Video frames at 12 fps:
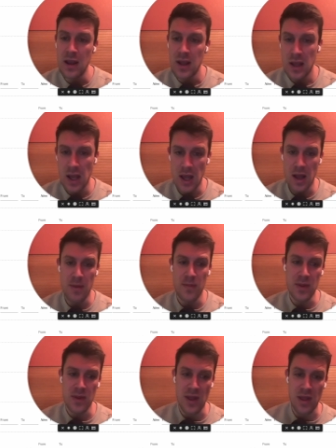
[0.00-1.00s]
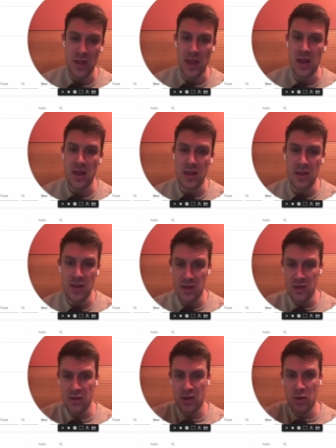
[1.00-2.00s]
um, that they
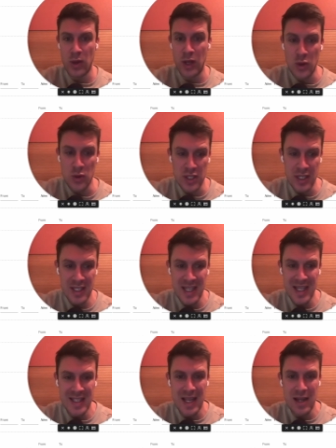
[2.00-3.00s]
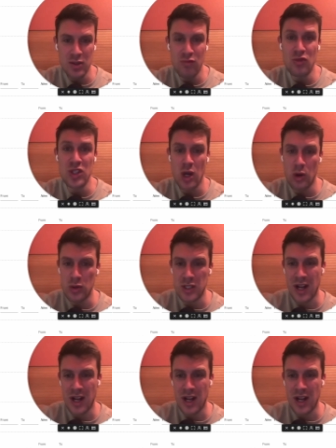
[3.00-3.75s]
that we're losing 6,000 results.